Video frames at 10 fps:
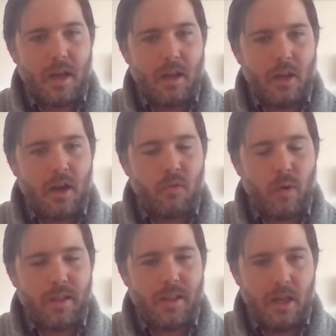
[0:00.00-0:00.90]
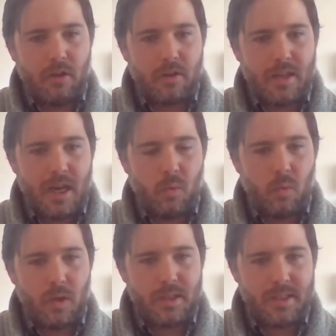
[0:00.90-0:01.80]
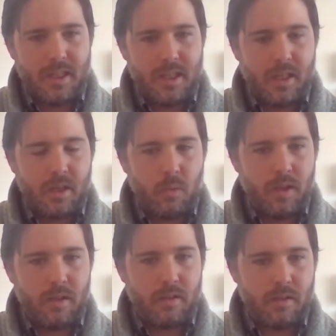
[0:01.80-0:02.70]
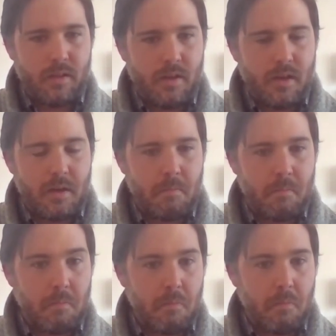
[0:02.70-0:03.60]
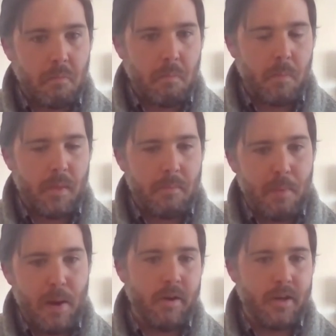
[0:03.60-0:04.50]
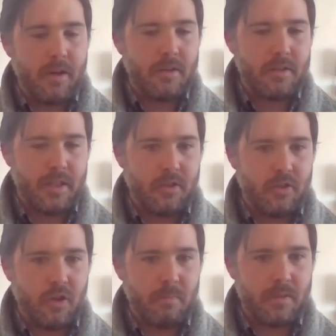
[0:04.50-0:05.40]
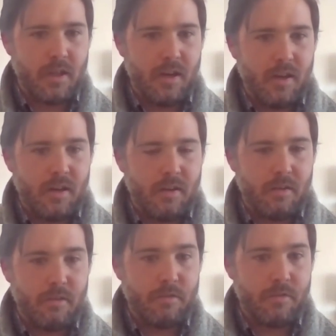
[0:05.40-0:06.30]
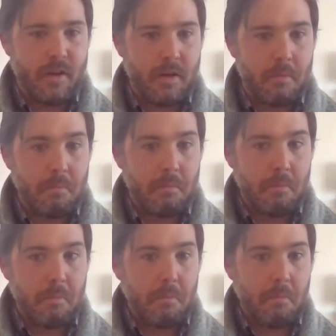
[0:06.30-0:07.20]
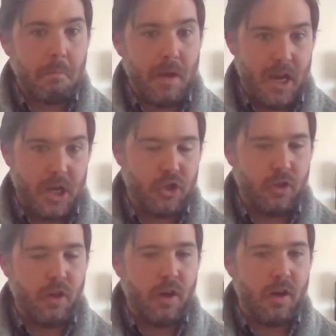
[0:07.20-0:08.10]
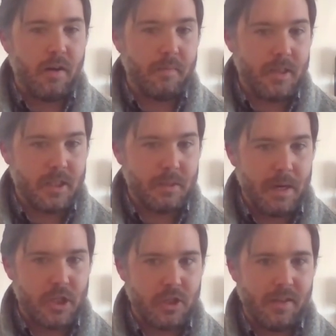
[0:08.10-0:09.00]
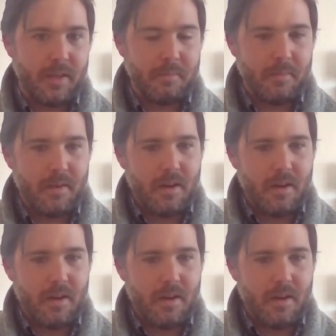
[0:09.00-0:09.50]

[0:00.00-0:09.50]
A lot of what they looked at was dealing with the barriers in terms of national law, especially.